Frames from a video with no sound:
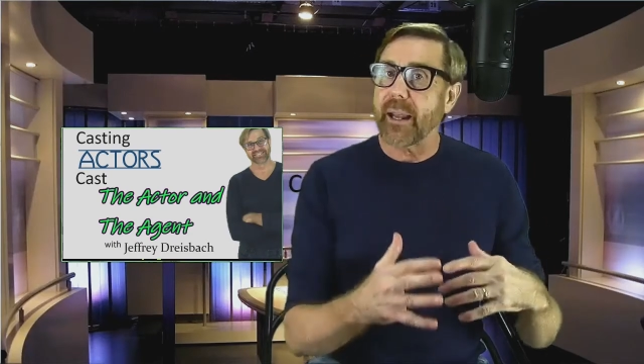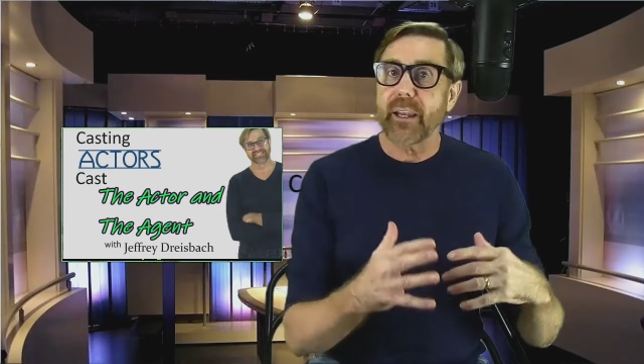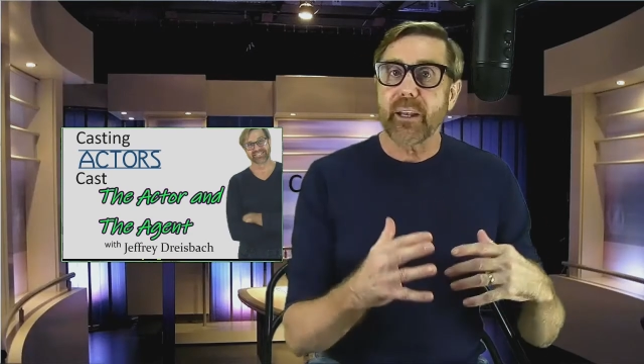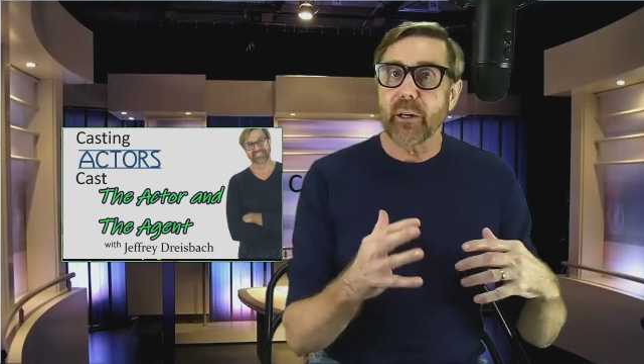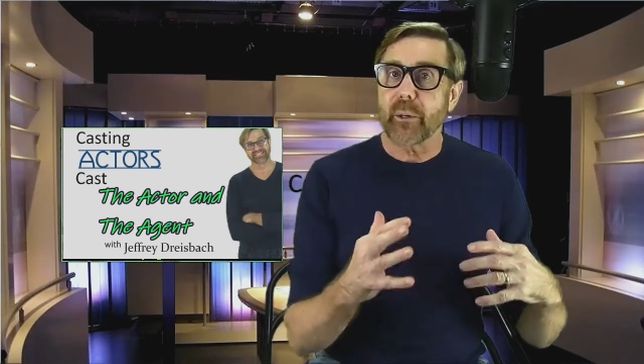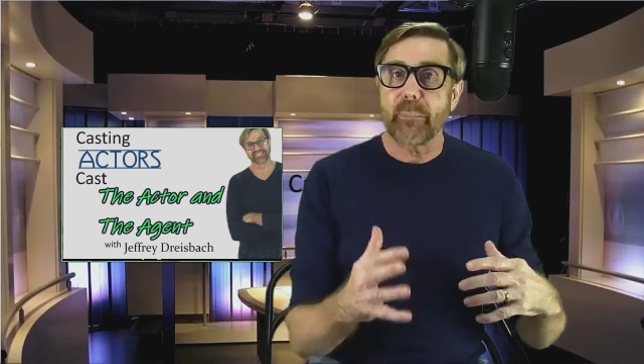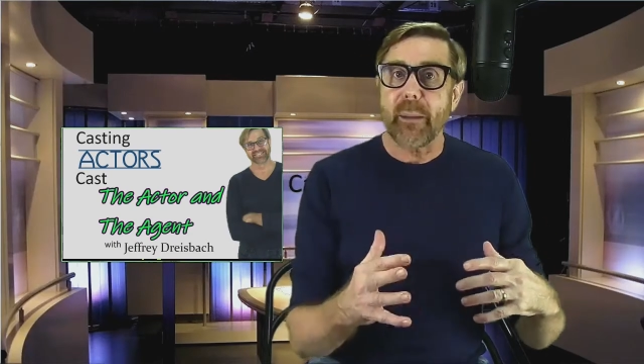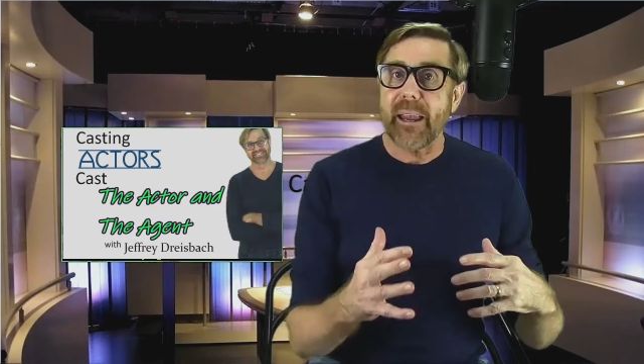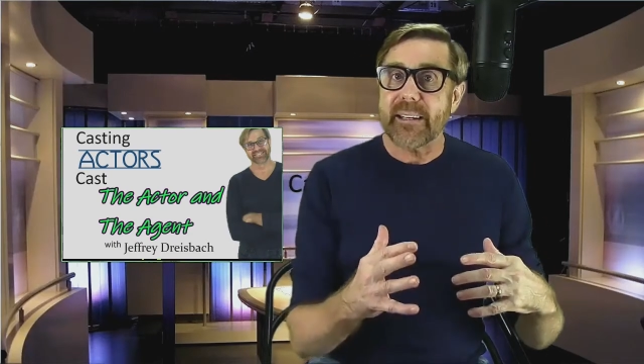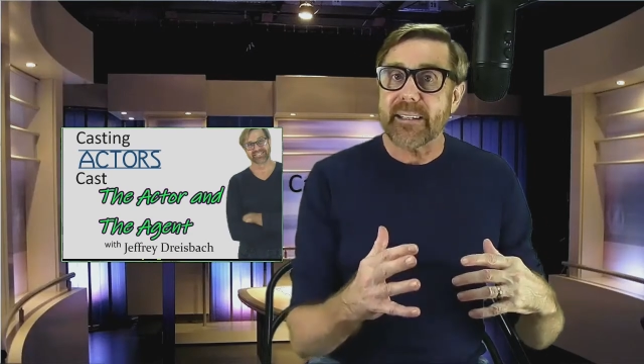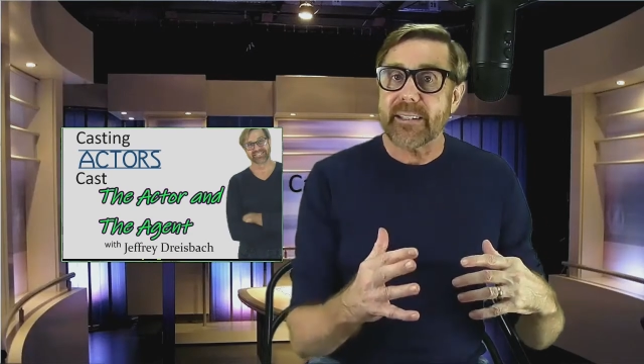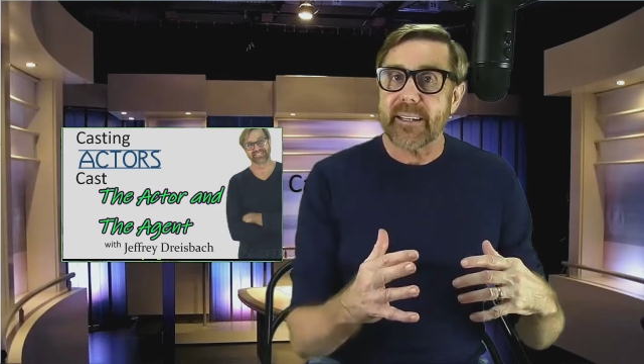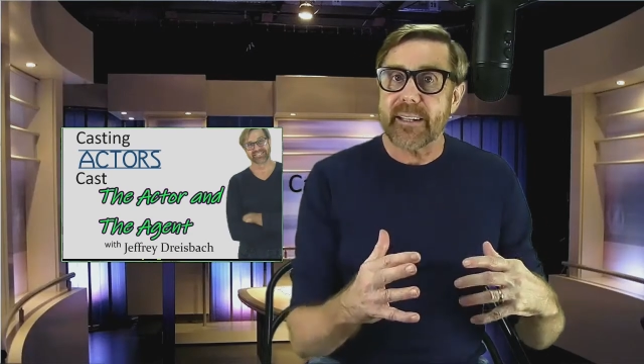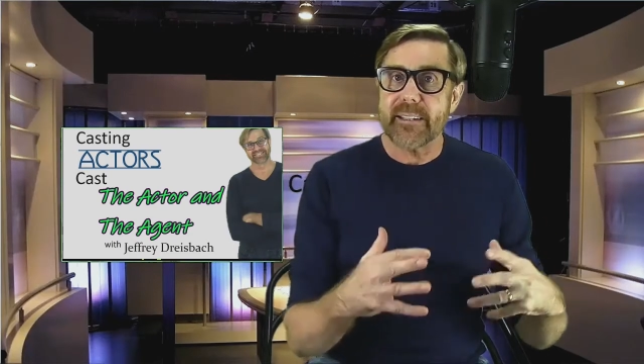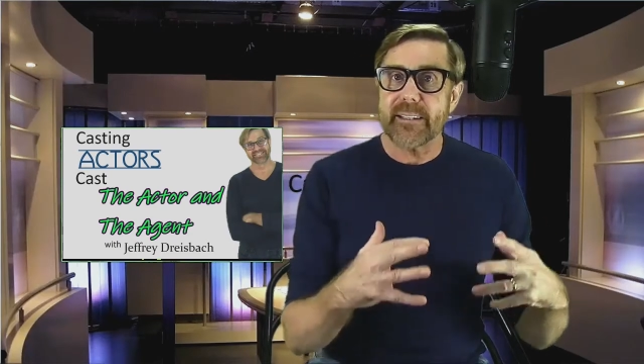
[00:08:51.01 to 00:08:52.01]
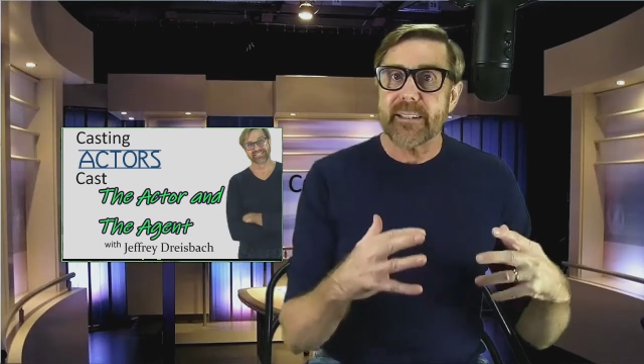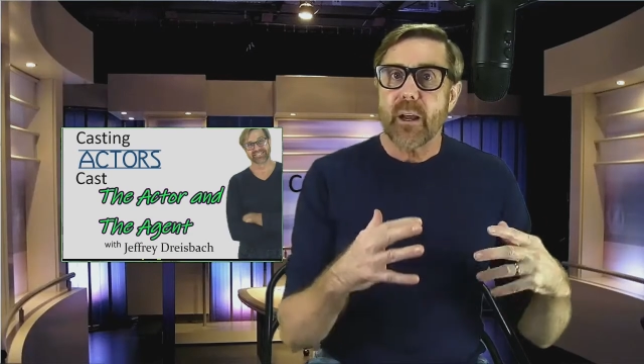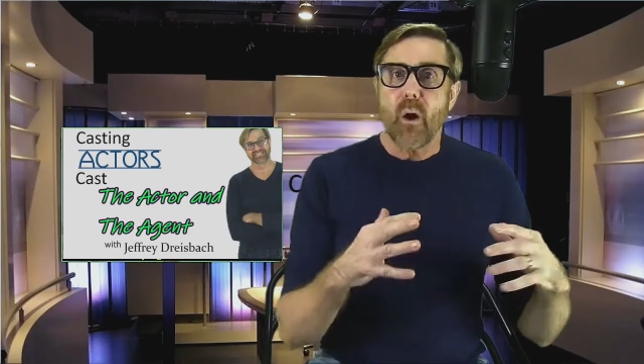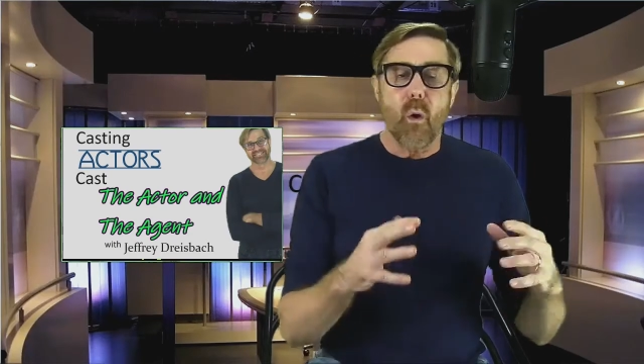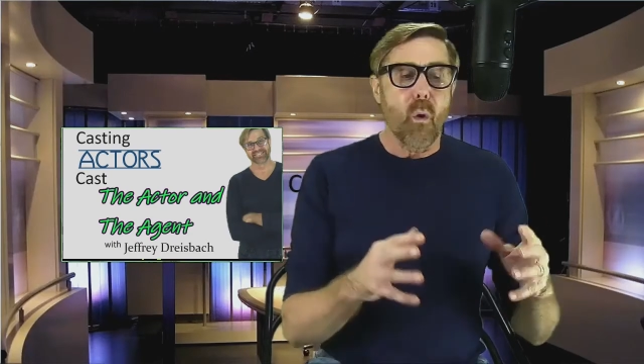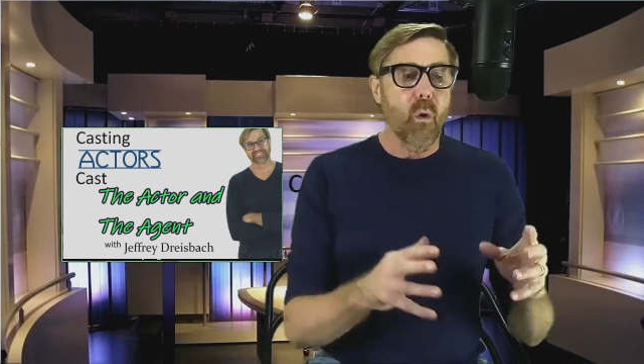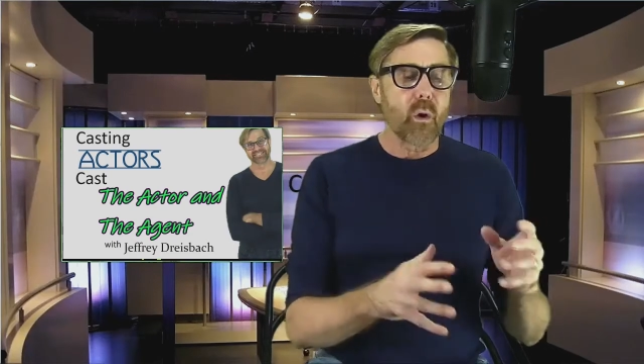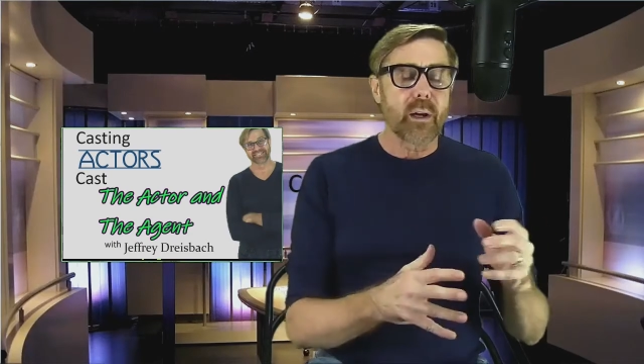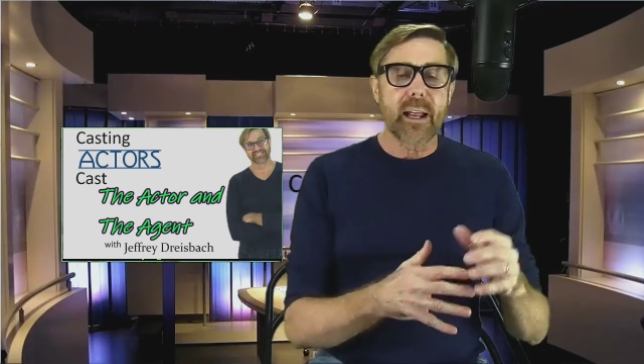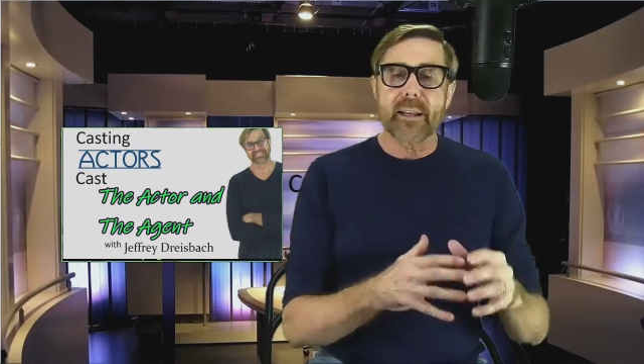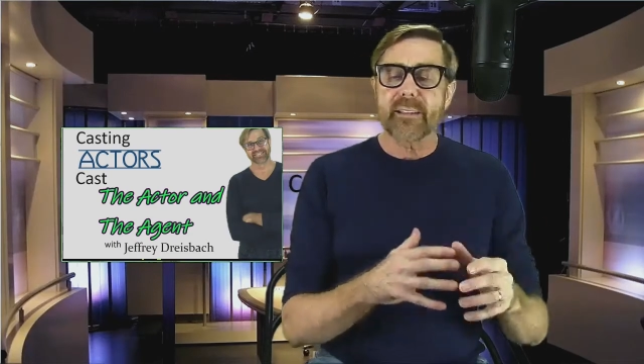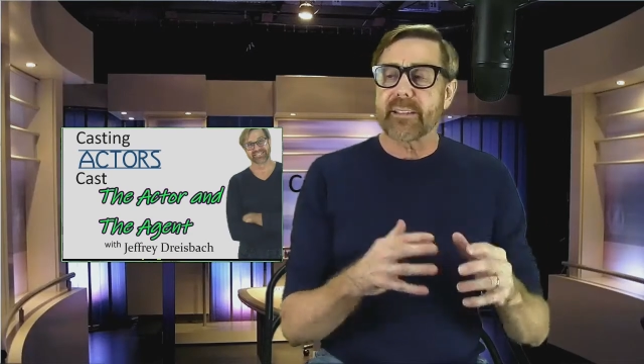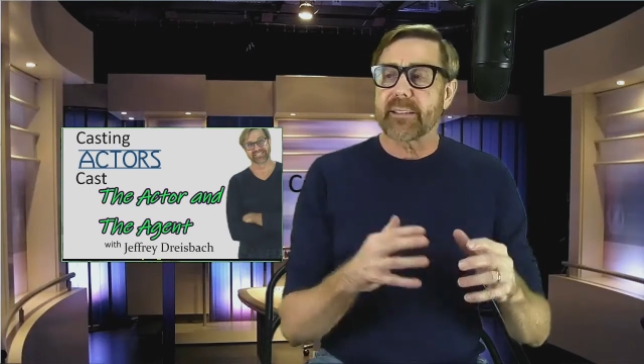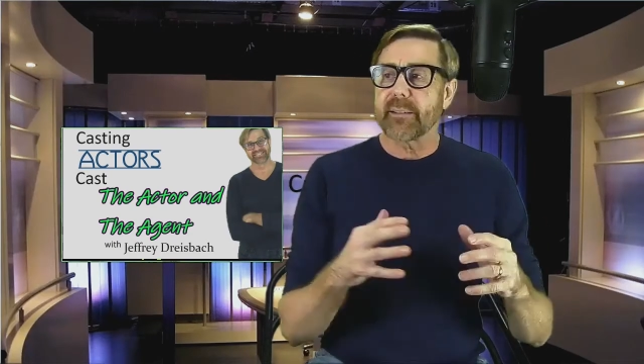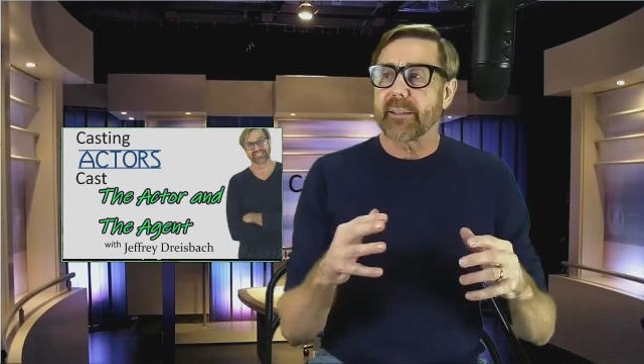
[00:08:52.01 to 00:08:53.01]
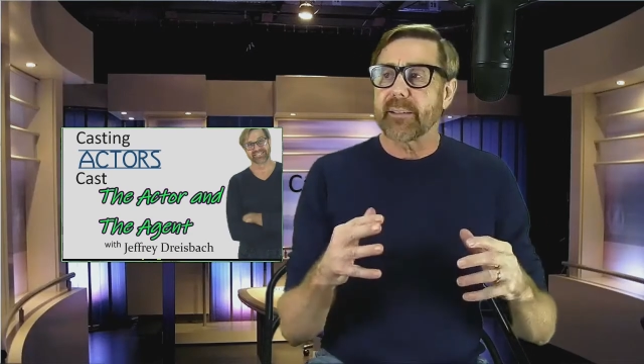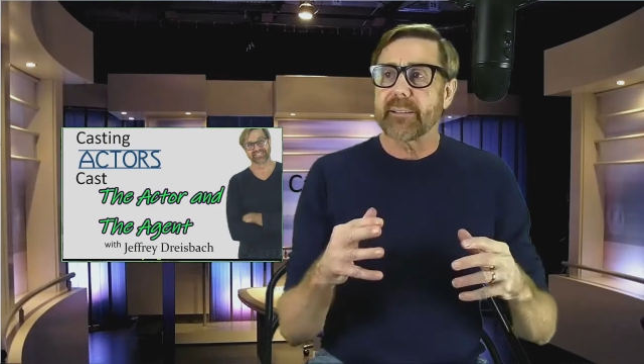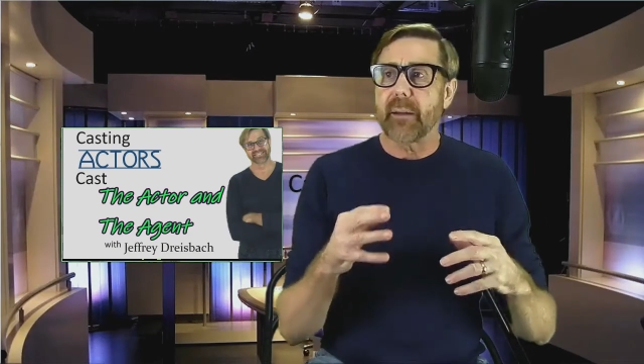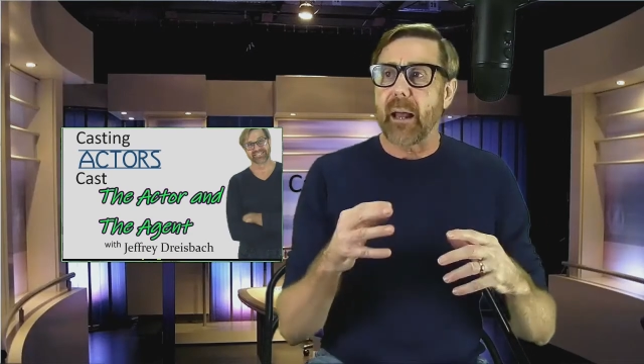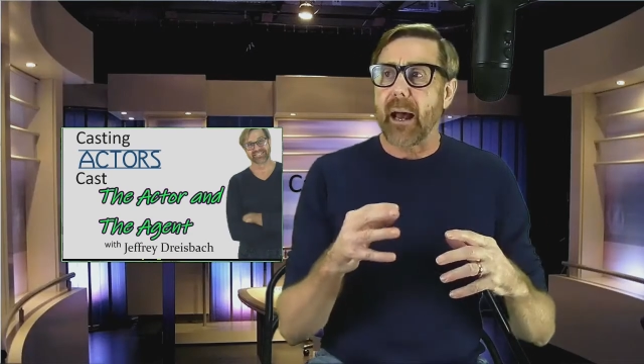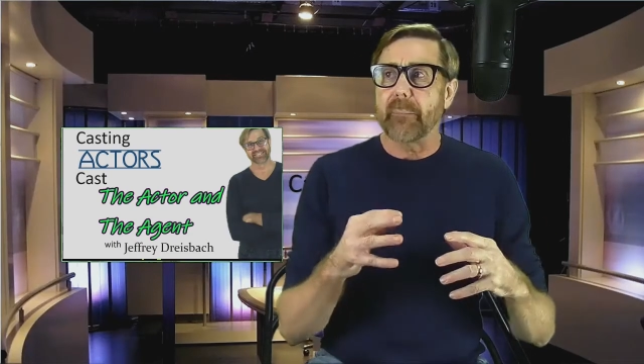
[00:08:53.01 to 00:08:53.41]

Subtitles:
regular basis, or let's